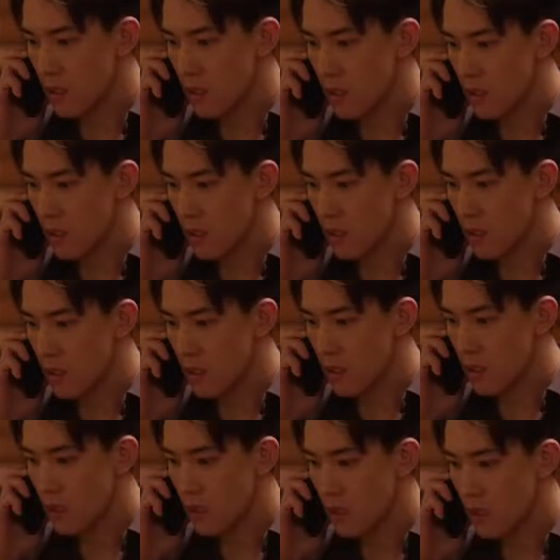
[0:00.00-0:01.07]

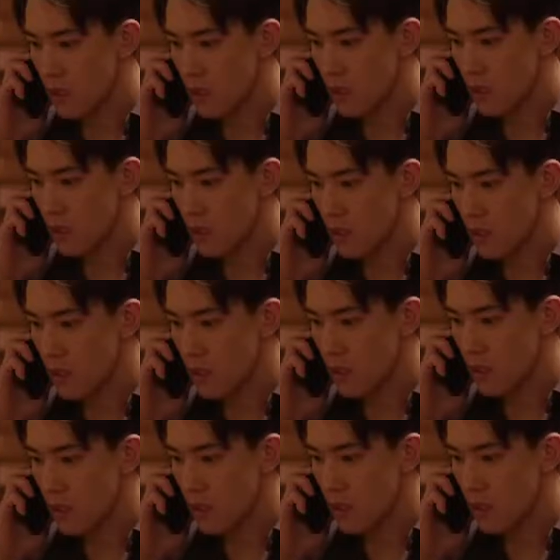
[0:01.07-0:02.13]

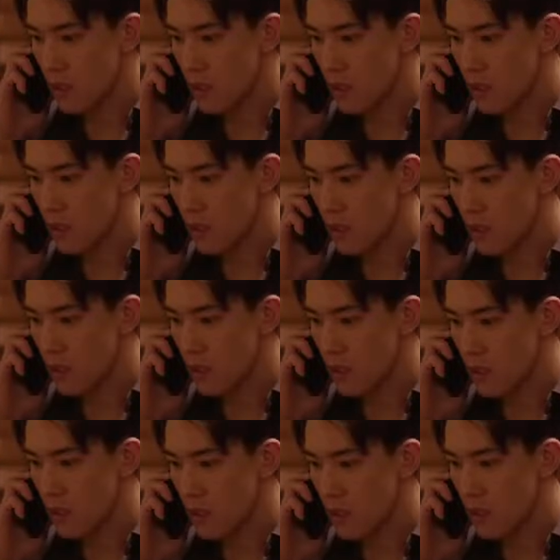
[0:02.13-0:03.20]

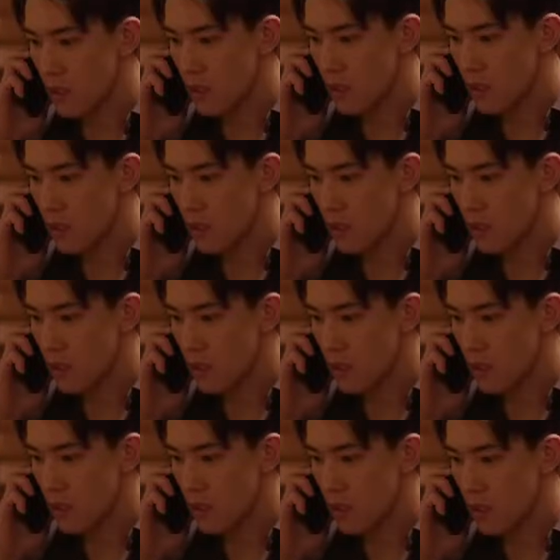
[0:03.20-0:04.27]

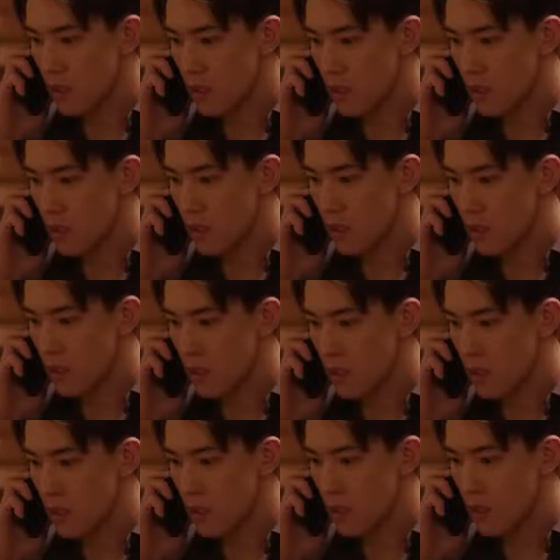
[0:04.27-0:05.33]

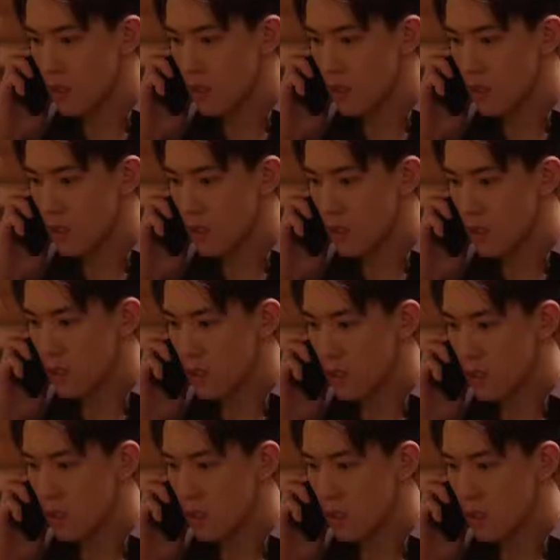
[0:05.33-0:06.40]

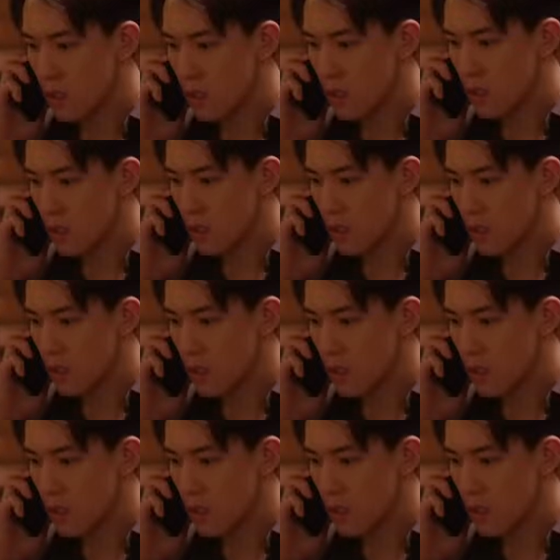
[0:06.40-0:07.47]

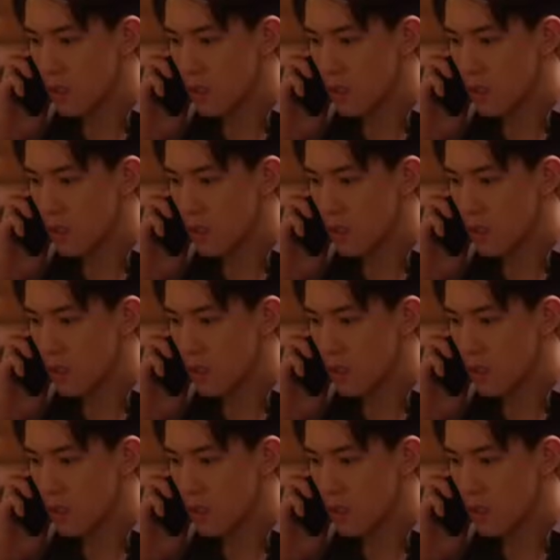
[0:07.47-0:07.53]
This person isn't speaking.